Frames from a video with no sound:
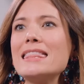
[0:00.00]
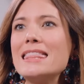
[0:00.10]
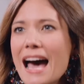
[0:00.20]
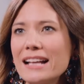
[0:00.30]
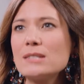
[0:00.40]

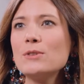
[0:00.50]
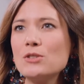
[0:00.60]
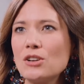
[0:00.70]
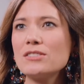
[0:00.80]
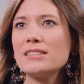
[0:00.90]
that's when you
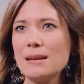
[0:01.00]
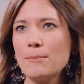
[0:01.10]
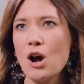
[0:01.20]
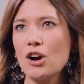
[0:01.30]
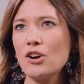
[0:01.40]
start to see
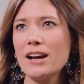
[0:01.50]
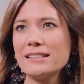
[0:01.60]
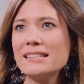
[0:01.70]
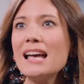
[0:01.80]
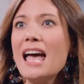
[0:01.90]

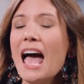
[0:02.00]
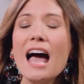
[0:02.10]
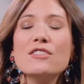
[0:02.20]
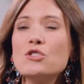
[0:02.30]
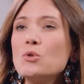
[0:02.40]
progress.
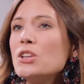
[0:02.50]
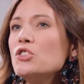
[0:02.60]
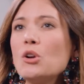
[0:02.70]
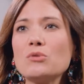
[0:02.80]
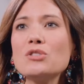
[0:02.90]
And you can,
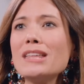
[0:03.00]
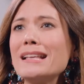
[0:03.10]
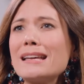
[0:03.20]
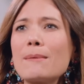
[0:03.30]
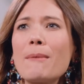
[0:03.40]
do
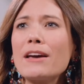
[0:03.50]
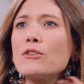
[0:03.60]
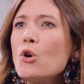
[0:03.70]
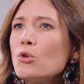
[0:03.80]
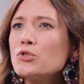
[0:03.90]
things like make a
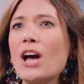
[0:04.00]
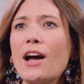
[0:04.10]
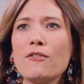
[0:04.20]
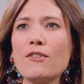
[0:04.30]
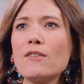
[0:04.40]
goal
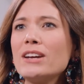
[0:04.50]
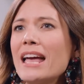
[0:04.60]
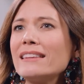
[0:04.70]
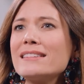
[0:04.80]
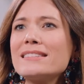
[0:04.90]
tracker for every
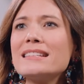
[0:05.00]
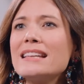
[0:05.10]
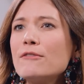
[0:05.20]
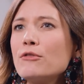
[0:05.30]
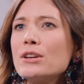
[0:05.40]
day, listen to
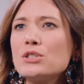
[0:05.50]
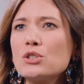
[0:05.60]
debt-free